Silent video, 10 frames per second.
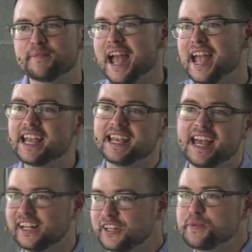time I ate
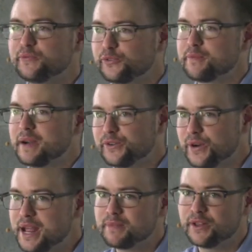cantaloupe in front of my
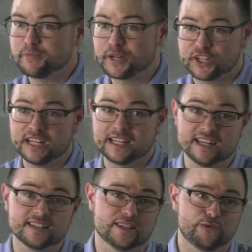grandmother, but she
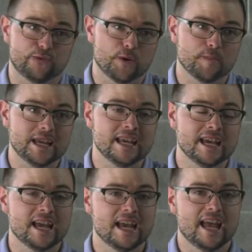gets it for me.
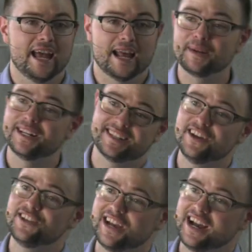And I'm going to
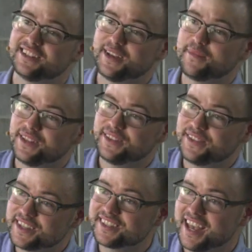tell you guys something.
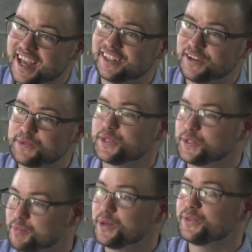This cantaloupe
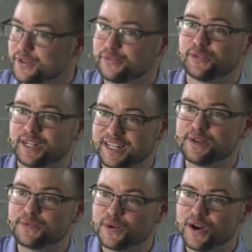was built different.
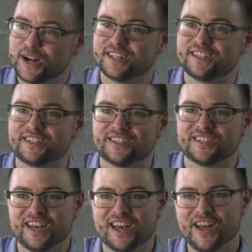It
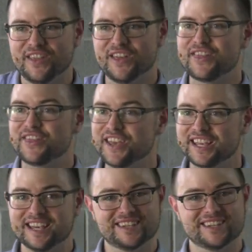was the
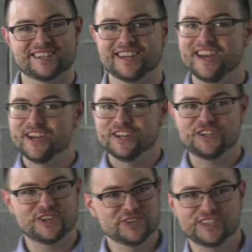thickest,
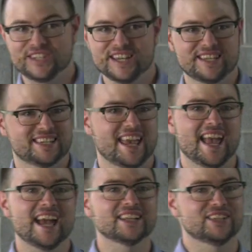juiciest
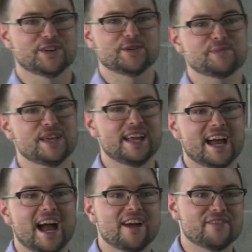cantaloupe that
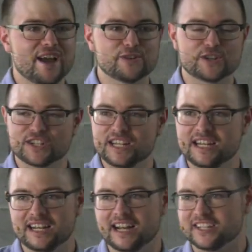I have ever
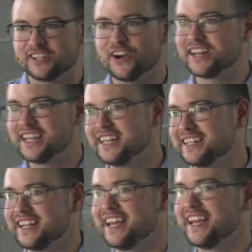seen. And I start
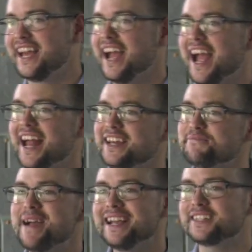eating it, and it
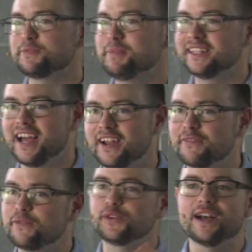makes me like,
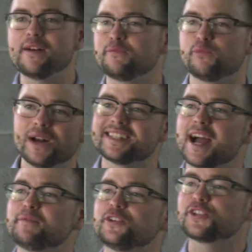at one
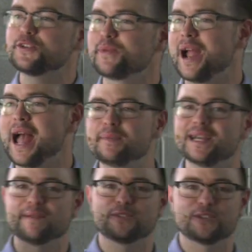time you're super
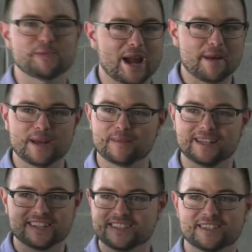happy. I'm super happy. I'm
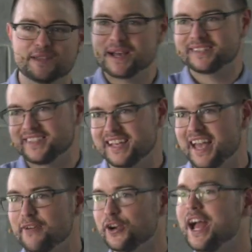like, this is the best
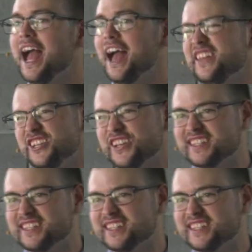thing ever. And then you